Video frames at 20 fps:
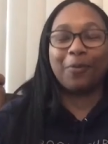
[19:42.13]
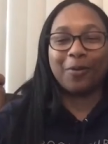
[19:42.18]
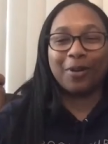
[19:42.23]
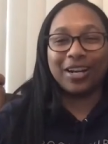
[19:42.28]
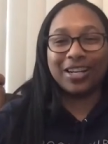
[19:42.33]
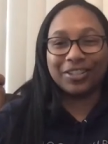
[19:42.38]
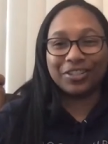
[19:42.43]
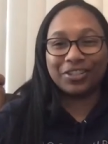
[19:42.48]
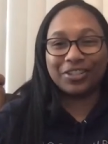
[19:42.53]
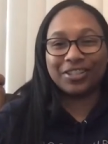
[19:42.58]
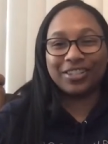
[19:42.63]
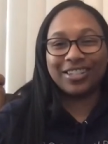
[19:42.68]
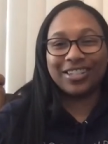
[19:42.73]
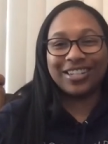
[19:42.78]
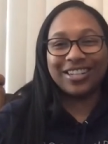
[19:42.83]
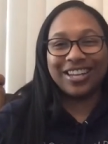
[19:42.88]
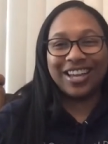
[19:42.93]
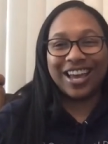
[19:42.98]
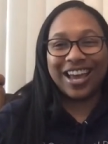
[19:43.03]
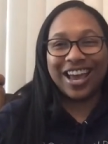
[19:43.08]
crush
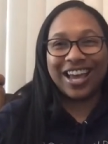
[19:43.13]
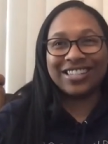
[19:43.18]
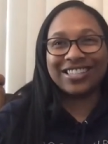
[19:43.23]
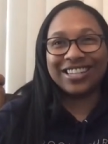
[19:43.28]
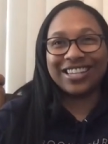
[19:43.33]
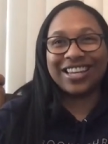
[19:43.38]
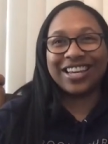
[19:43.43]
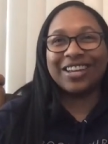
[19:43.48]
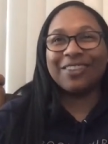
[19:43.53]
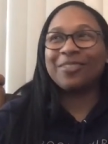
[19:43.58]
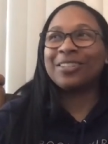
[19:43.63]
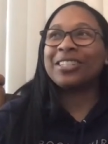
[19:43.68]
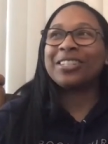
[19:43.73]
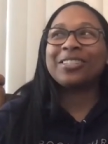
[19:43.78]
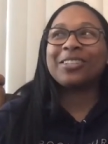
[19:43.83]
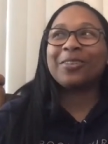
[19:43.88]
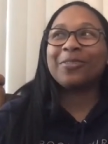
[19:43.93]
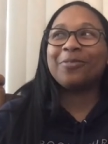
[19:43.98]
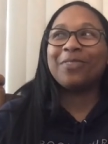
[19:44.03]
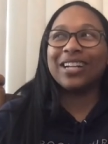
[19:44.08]
as a kid, which is
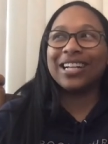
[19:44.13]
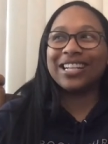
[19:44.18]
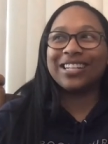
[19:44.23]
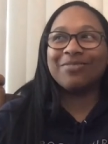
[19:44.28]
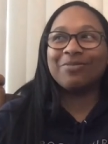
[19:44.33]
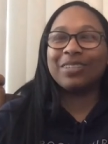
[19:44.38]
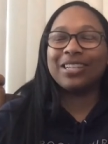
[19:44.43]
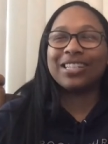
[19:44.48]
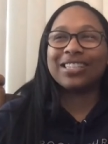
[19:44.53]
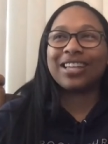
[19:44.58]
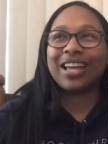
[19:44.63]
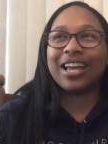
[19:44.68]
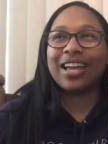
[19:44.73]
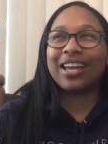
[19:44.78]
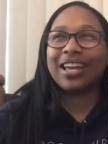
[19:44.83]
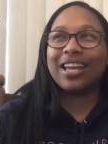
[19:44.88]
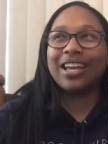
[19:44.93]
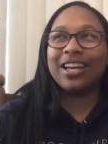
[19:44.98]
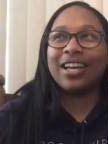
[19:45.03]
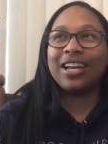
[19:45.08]
so funny because
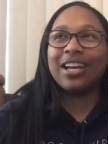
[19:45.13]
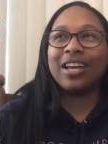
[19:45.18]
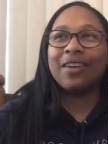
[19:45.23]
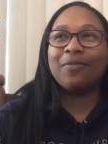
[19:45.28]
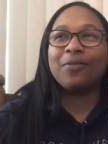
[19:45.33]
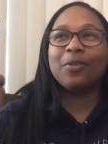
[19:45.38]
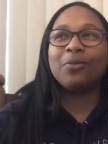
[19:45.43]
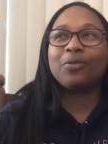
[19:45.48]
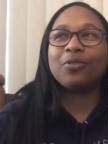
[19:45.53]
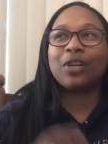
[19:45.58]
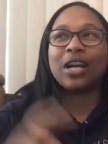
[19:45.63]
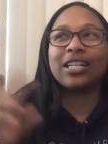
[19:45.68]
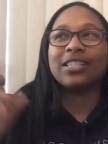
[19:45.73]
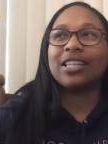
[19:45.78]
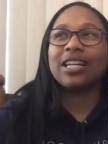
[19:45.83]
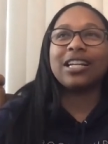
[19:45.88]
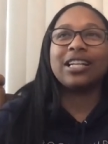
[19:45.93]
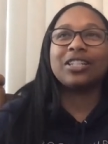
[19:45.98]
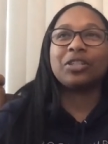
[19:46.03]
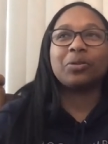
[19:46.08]
like if you
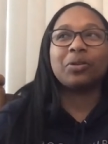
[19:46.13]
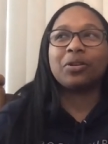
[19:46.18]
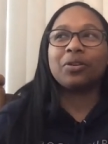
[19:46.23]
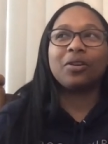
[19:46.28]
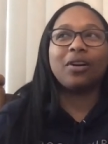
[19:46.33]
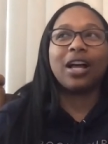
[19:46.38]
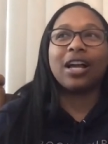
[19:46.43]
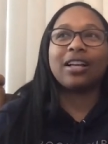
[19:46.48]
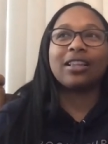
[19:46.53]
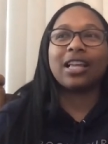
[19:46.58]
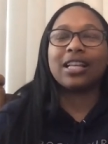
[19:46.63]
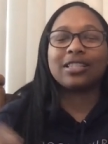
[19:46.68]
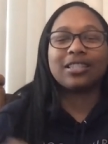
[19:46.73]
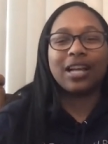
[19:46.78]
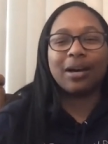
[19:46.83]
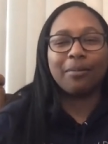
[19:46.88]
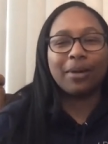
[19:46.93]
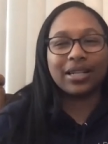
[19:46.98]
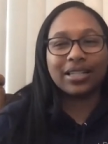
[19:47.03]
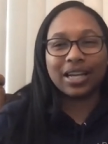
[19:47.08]
translate into a girl, like that's
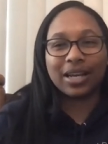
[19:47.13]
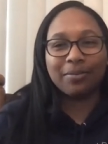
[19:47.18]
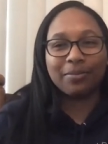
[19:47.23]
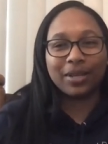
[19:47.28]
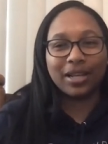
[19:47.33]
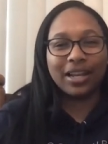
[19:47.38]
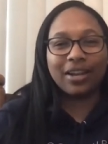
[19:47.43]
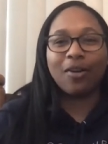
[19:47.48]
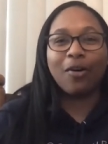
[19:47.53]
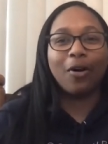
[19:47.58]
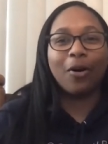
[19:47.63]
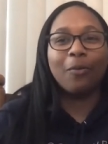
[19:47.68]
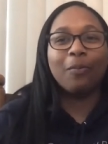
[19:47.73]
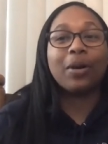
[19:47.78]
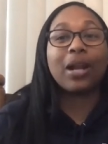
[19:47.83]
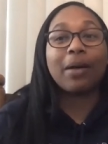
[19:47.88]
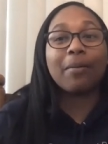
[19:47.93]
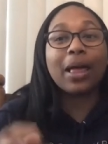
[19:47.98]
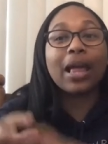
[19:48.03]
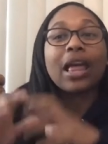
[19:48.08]
not my type at all.
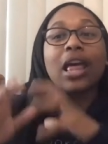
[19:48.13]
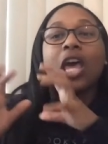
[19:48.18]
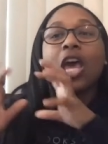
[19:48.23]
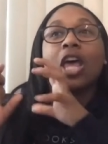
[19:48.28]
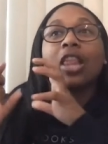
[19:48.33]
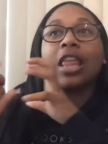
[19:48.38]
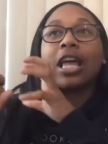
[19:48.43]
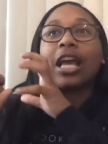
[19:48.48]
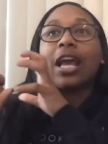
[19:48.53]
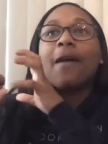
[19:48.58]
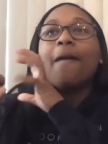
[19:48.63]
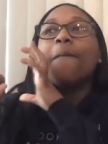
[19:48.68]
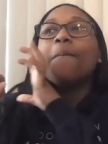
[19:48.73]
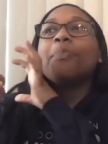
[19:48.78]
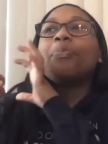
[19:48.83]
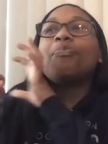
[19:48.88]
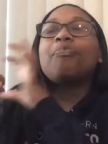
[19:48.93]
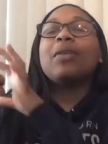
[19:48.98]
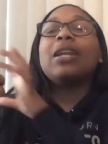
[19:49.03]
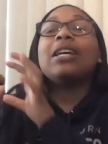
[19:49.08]
But I like like
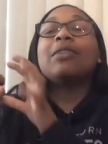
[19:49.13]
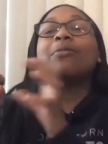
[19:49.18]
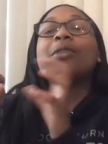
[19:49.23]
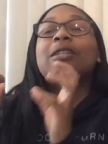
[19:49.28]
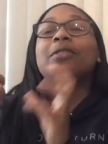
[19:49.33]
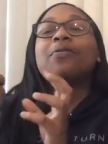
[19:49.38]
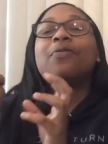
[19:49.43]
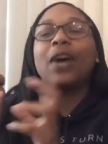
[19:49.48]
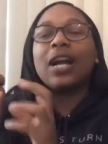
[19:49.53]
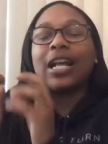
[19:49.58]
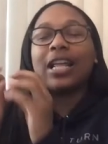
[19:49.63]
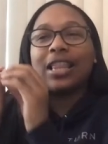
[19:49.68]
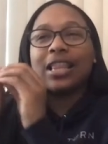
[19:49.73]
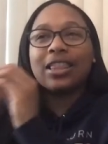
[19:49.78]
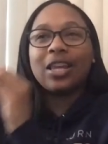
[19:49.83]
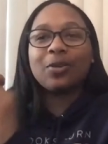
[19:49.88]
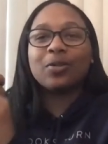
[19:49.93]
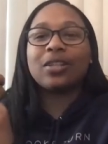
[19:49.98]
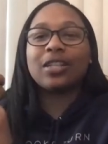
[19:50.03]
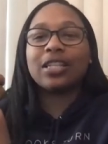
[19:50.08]
but it was funny that
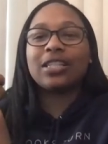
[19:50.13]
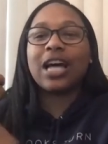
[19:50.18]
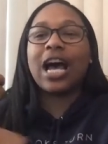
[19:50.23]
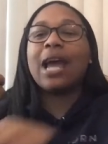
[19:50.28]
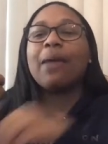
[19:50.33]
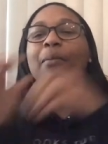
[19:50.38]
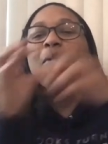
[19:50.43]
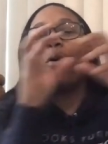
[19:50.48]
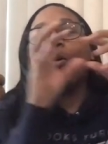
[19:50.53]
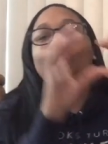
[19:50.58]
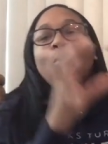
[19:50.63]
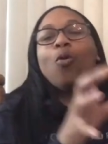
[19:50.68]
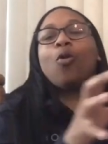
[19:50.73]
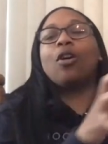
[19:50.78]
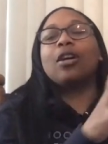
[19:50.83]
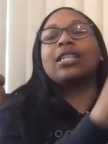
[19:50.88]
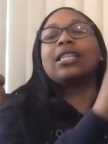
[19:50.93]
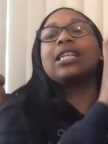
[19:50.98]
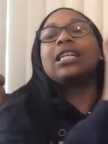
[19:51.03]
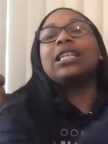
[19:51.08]
those are the type
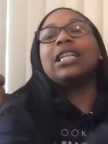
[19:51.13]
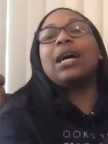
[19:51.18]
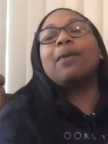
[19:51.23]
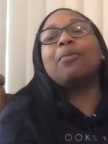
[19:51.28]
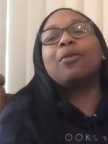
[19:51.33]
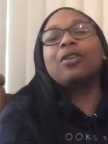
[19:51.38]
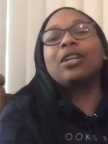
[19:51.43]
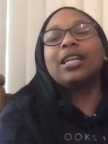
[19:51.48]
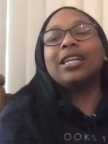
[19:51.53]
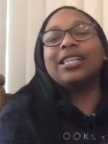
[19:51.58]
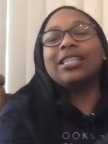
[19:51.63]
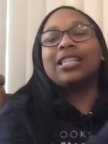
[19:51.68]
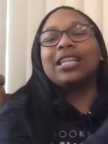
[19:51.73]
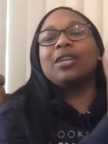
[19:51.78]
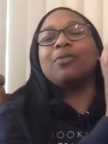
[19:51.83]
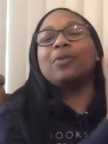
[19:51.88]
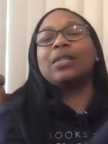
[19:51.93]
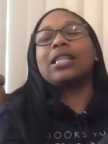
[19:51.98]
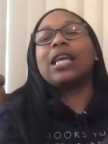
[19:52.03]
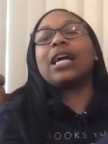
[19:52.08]
or celebrities.
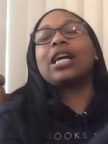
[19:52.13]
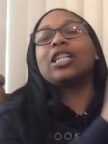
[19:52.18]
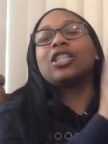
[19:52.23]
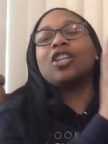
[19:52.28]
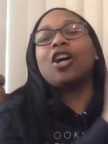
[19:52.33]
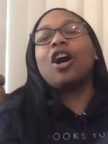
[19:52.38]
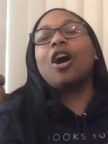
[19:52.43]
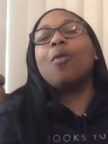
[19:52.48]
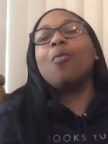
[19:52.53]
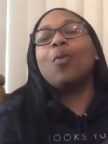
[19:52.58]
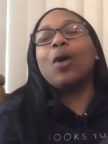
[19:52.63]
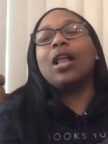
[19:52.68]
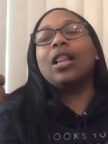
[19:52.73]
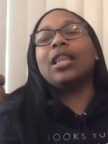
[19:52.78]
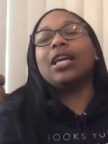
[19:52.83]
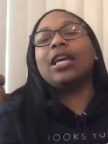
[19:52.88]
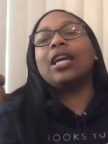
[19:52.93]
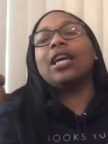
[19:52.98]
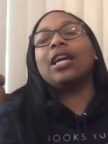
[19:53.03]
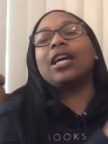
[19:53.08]
It was like a Tom
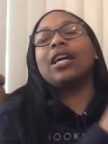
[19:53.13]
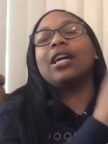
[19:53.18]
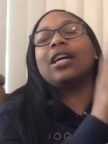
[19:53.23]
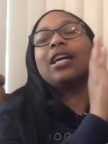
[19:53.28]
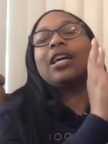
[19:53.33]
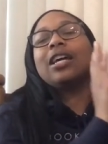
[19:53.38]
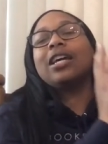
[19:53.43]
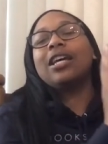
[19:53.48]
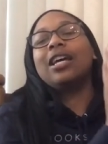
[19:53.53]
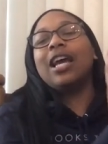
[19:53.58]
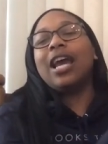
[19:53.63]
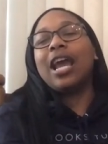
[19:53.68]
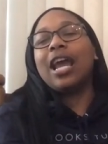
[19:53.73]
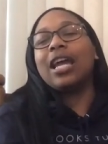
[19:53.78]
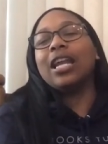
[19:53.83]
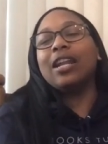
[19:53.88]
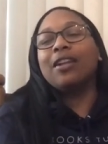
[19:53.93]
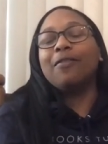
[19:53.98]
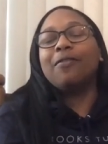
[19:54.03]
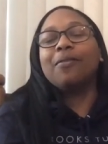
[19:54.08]
Welling,
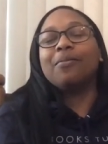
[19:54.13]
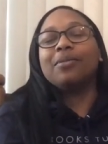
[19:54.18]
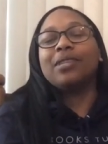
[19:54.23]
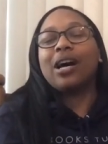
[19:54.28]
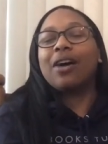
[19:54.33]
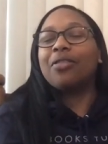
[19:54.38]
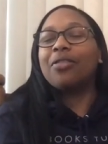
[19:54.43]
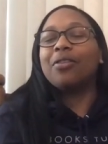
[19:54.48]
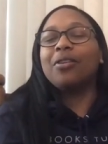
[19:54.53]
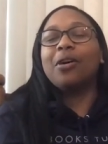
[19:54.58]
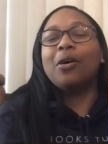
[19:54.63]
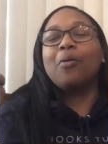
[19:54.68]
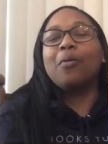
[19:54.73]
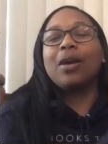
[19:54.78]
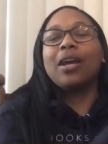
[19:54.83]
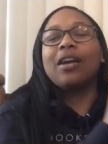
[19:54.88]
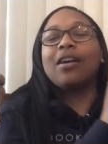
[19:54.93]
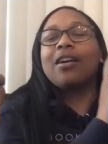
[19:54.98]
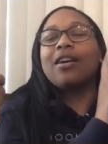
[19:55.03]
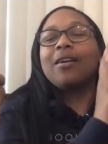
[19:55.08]
Aiden from South of
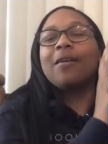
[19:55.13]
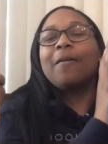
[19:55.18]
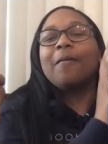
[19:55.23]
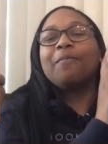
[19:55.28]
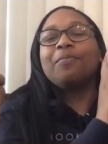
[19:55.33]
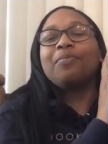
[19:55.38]
Nowhere,